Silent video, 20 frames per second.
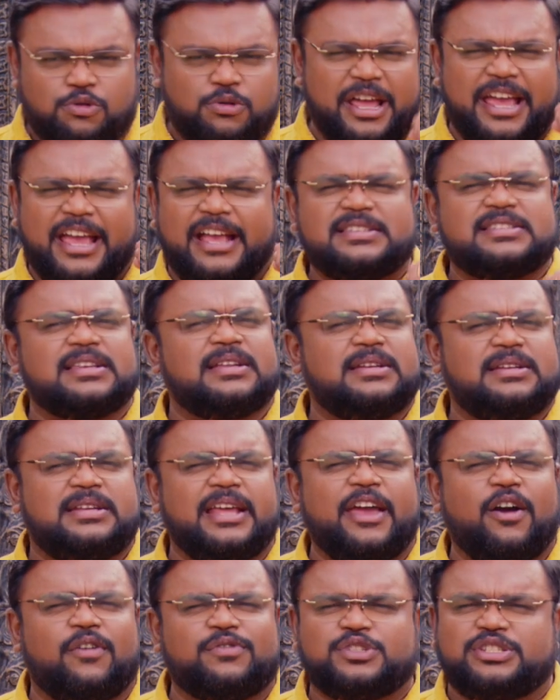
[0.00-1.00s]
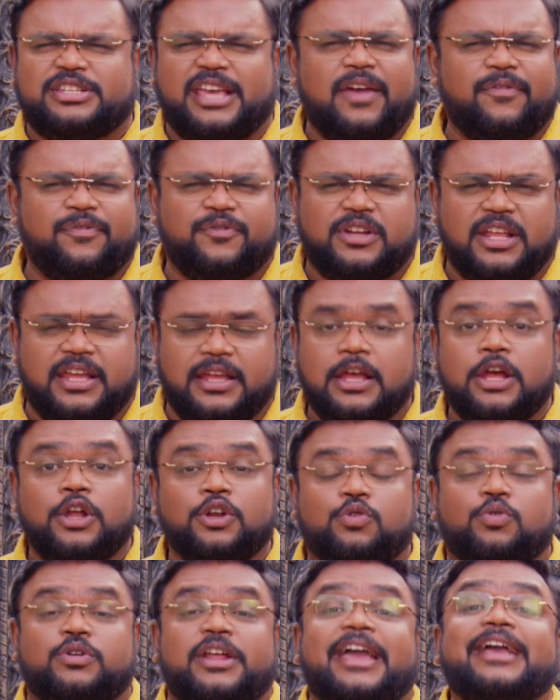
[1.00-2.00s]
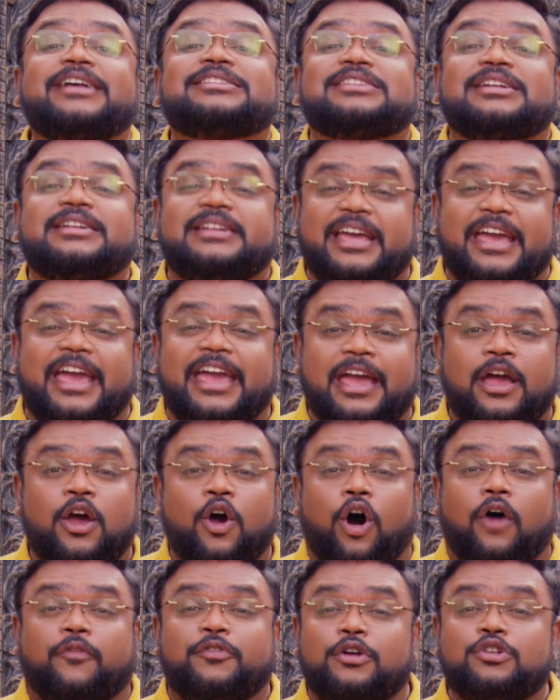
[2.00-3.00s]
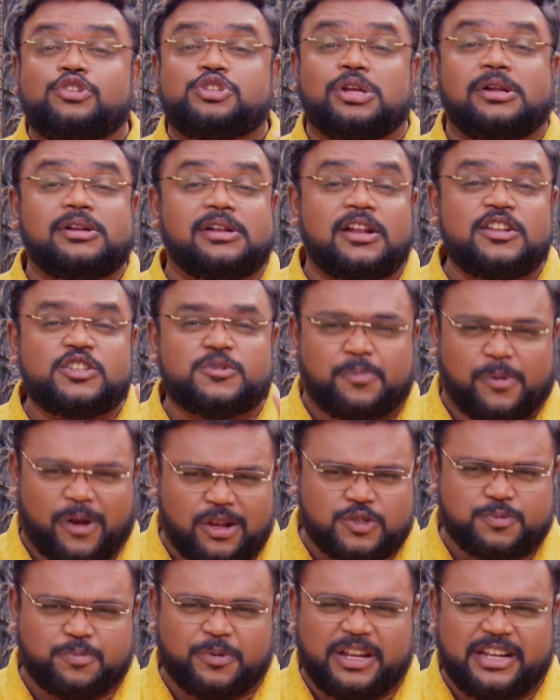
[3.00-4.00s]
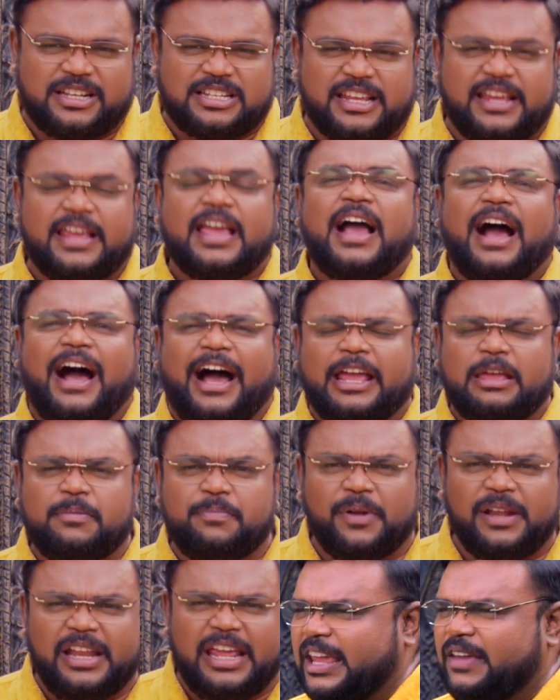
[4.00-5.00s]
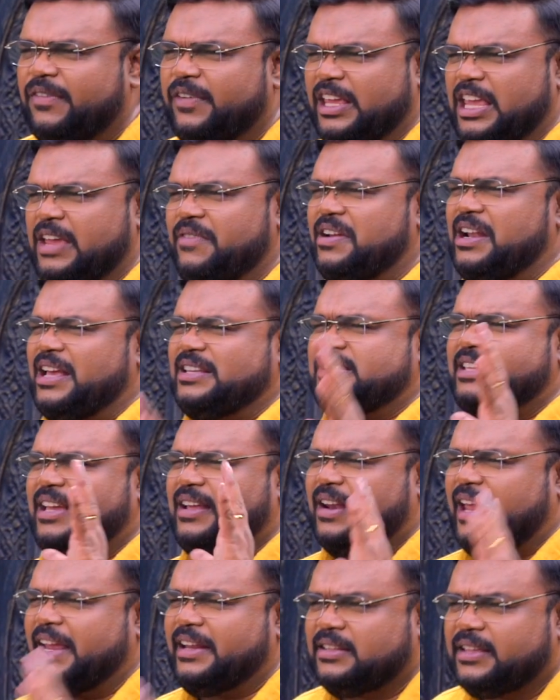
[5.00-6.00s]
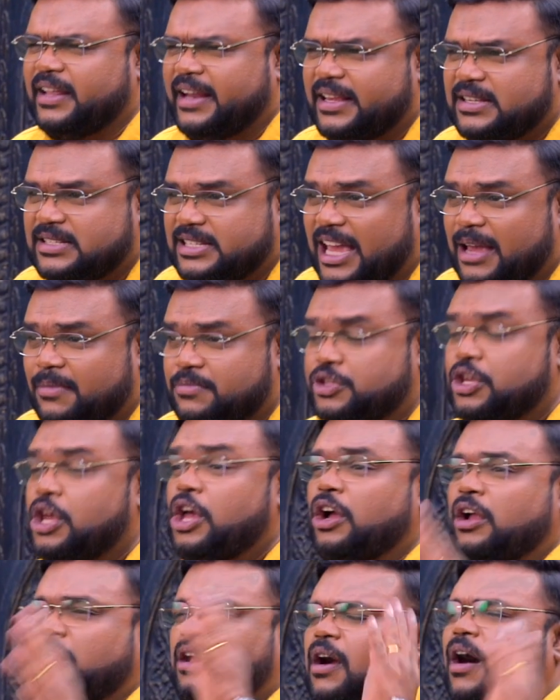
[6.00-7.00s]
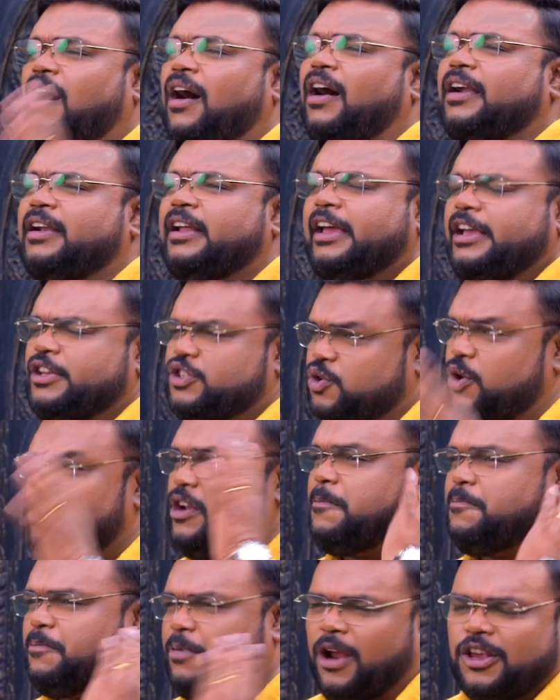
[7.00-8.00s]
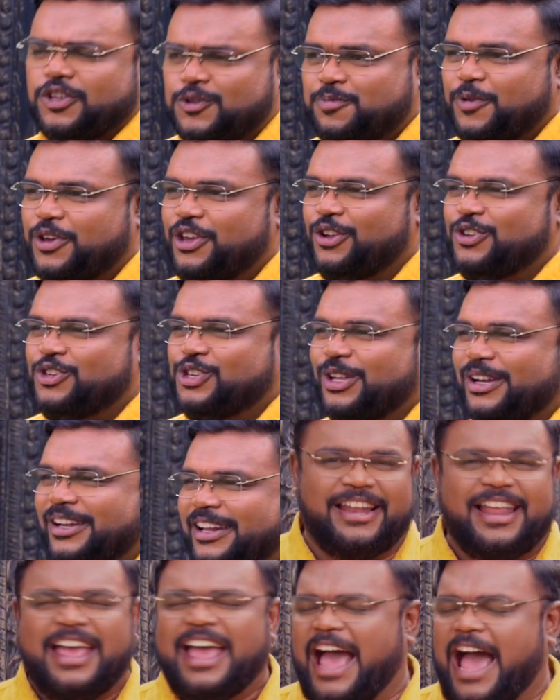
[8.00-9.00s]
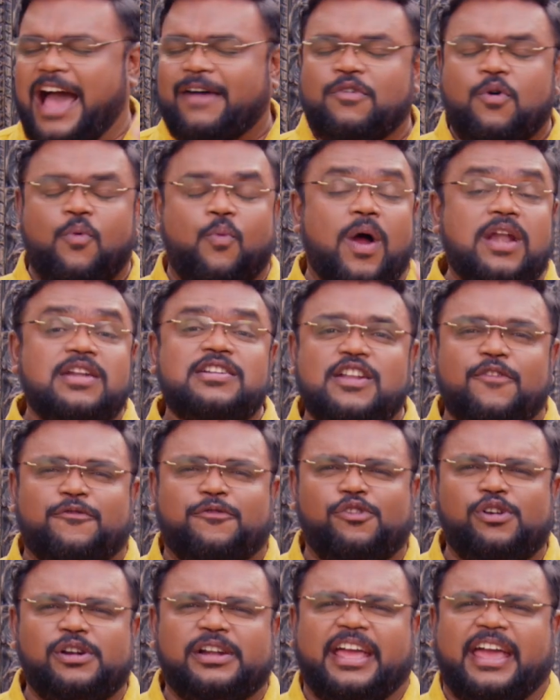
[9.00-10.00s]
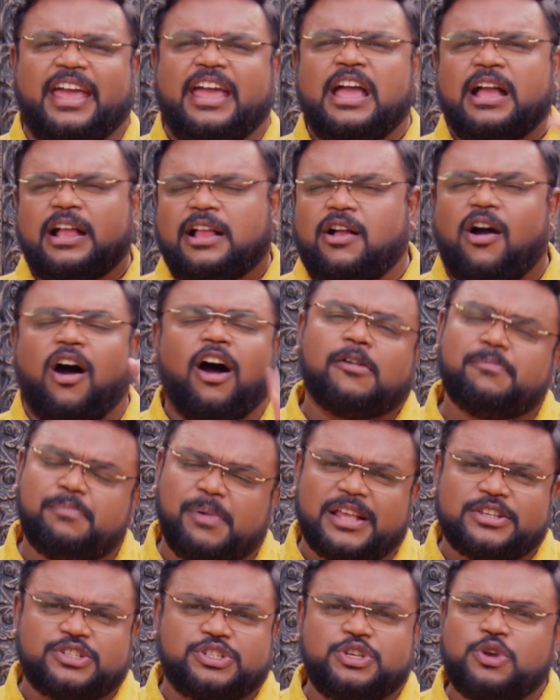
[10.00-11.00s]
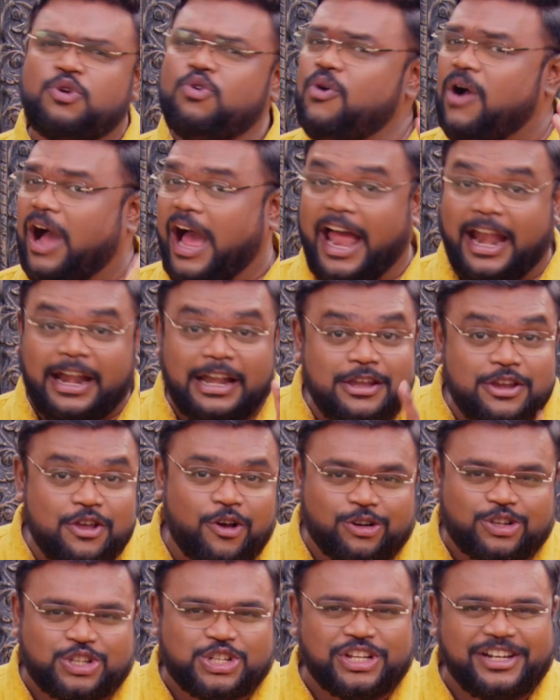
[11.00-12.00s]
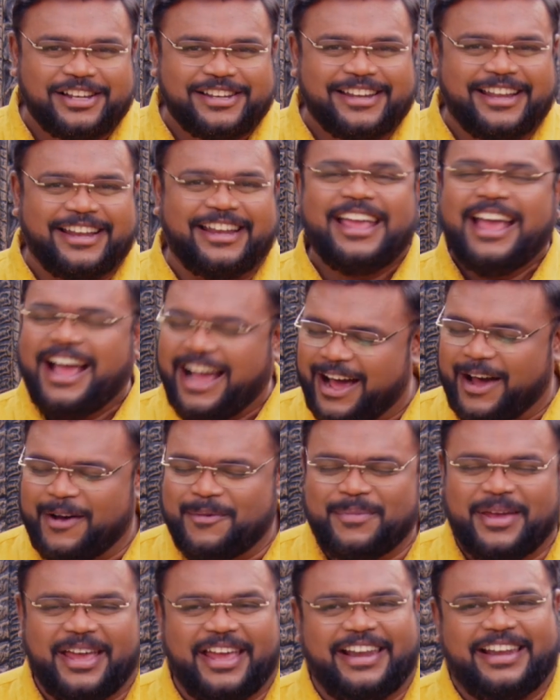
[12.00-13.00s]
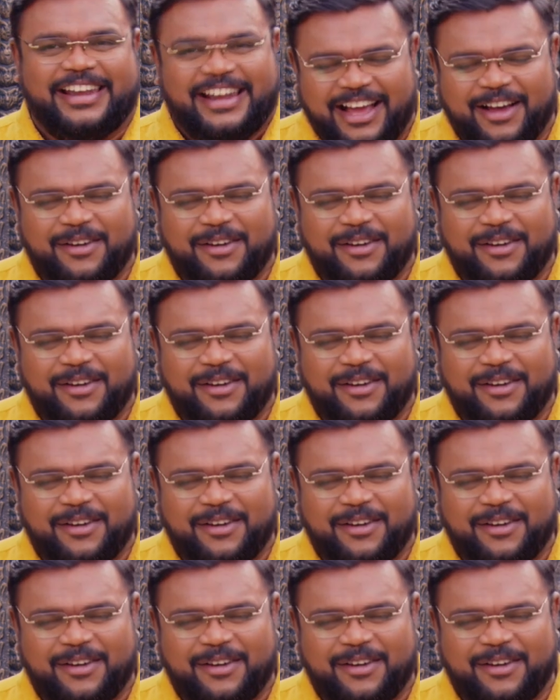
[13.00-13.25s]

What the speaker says: Today is a day of safety. Today is the day of your children's prosperity. I believe even as they write their exams, God is going to prosper your children. Have a wonderful day. God bless you and your children. Amen.